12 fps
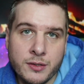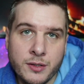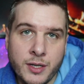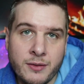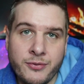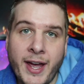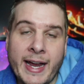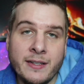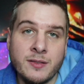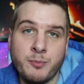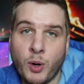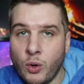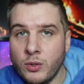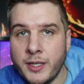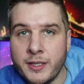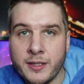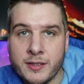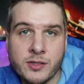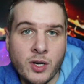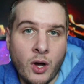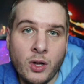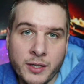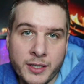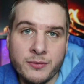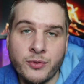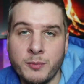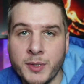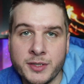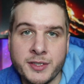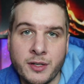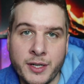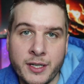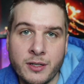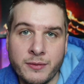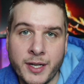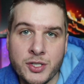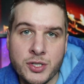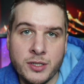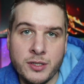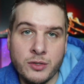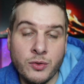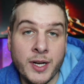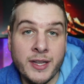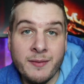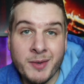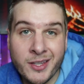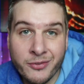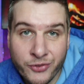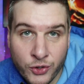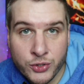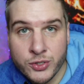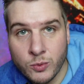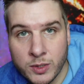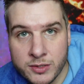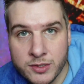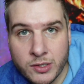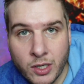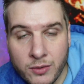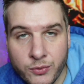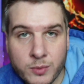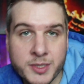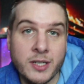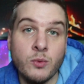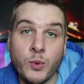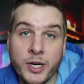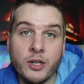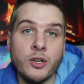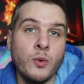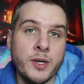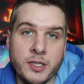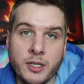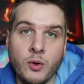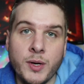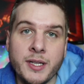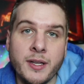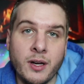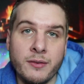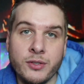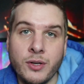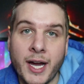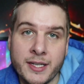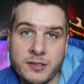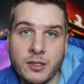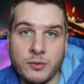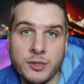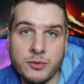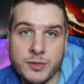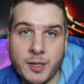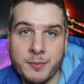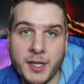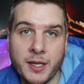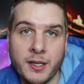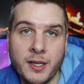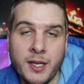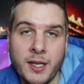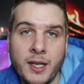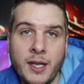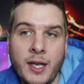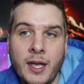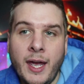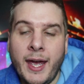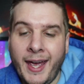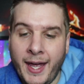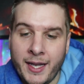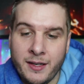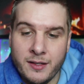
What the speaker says: In fact, Poland is calling for military intervention in Ukraine. They've been the first ones to call for it, saying, we're going to go in there if you guys don't do something. And